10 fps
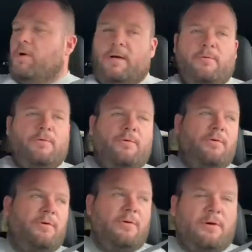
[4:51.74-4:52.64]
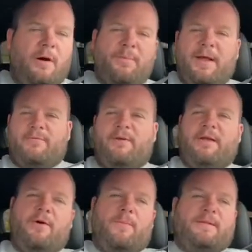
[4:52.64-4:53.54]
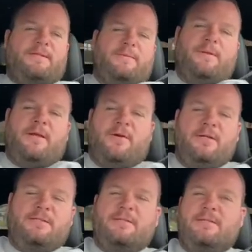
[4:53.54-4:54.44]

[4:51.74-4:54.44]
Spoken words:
Whoa, I'll be able to read comments in a minute, guys.